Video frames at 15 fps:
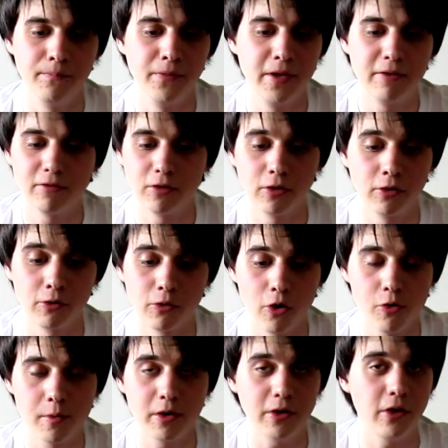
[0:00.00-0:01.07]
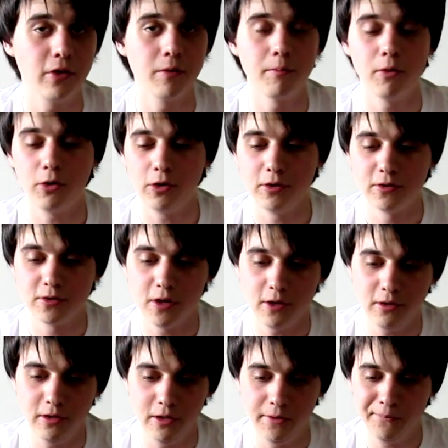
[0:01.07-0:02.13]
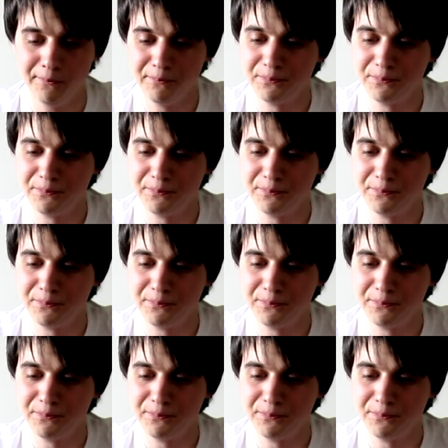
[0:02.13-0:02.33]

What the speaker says: even in the aroma and in the body, certainly.